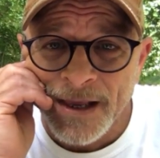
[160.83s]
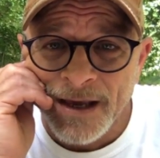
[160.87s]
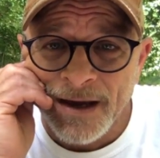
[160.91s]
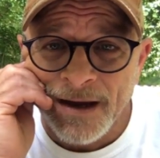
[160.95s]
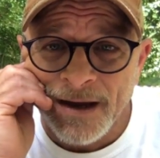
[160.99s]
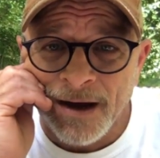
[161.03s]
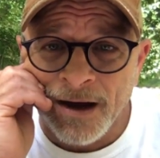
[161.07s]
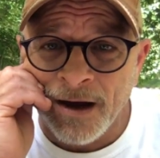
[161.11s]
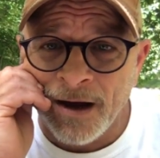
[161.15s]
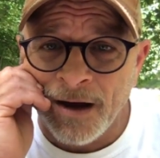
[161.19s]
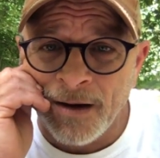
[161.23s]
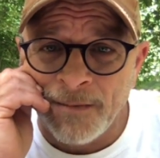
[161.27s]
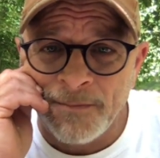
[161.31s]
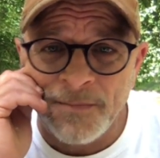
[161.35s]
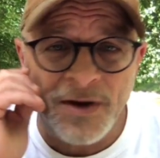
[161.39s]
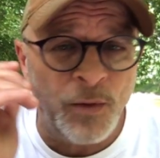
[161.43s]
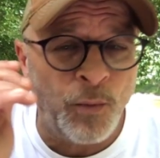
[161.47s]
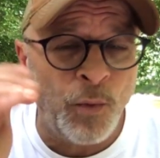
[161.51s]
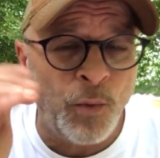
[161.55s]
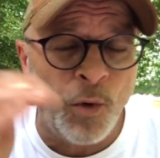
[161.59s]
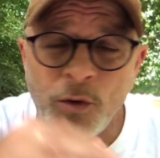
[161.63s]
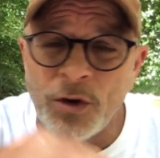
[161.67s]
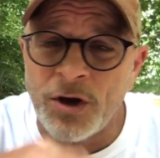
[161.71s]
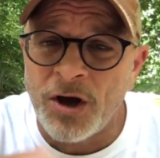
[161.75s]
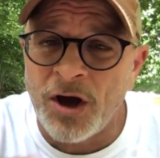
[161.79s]
Um, it
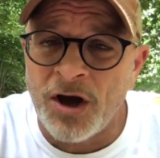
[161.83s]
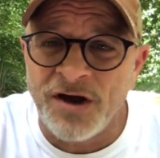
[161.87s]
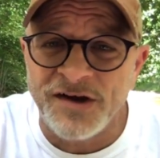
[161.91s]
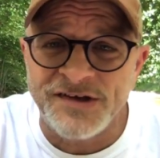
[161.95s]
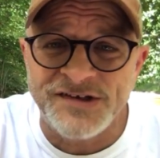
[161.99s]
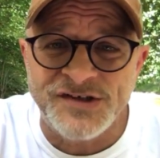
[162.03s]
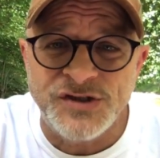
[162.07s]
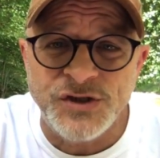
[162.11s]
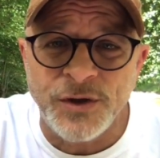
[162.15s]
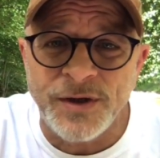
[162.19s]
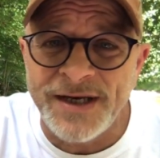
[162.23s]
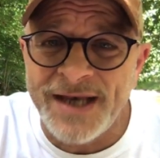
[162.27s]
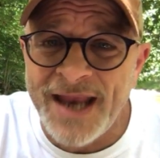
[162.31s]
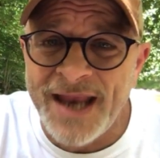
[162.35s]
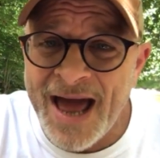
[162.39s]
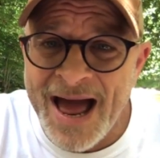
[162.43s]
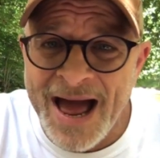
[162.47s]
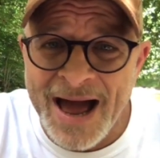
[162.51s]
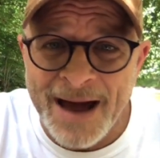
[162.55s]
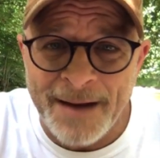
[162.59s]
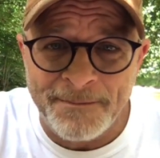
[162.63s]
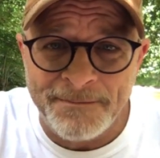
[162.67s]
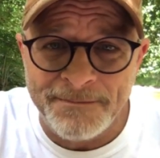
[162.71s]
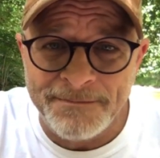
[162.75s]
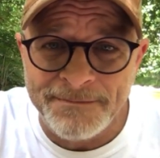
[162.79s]
won't cost you a
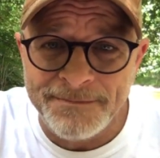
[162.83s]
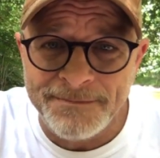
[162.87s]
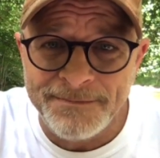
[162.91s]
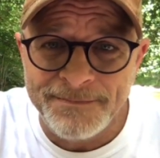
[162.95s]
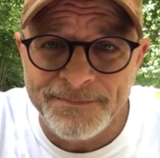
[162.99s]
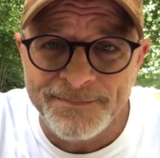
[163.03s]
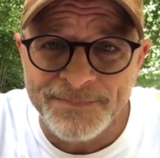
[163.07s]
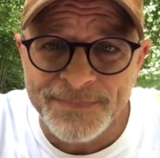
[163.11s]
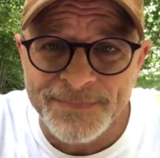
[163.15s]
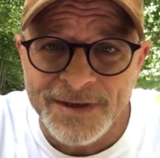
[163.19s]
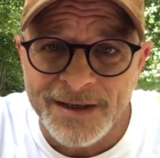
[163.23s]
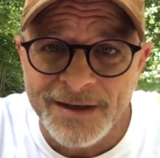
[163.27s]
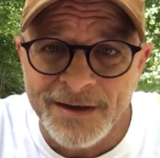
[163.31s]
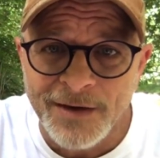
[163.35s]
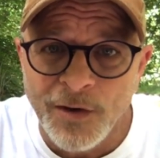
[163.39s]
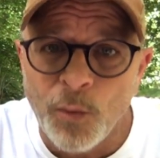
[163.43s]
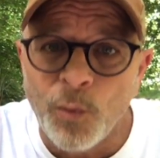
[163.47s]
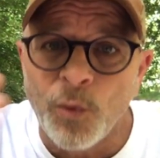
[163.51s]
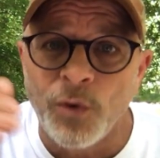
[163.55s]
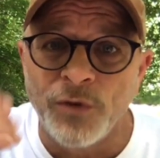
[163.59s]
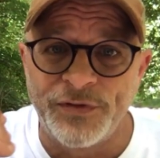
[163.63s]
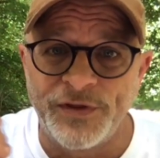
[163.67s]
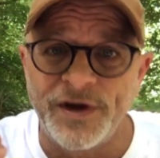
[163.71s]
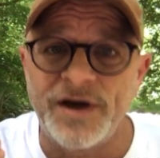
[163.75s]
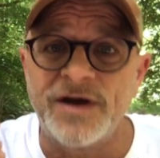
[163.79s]
dime.
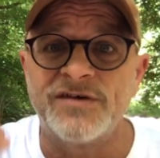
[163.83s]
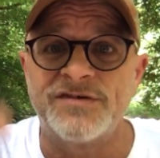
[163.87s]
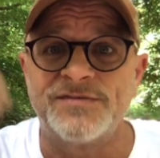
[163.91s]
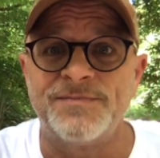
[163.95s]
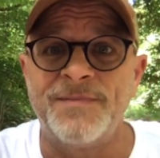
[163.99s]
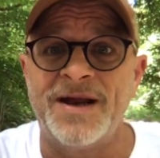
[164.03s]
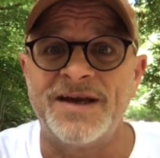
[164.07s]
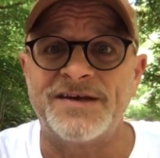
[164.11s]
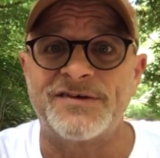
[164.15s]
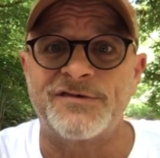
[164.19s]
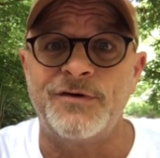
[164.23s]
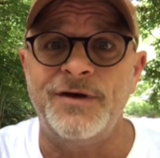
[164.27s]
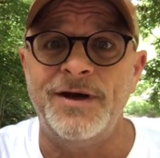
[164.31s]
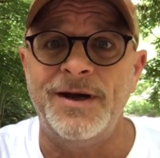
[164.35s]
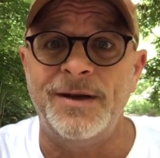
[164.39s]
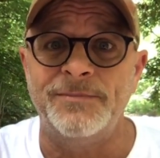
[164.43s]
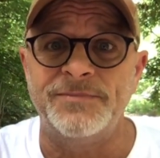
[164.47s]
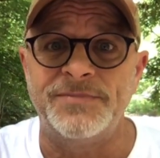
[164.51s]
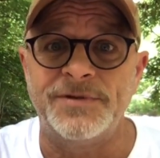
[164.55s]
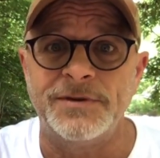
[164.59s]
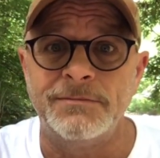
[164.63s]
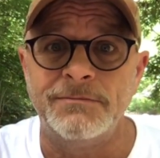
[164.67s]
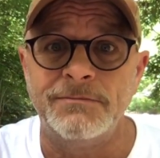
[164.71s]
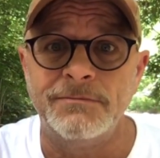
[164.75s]
Well, there's my script.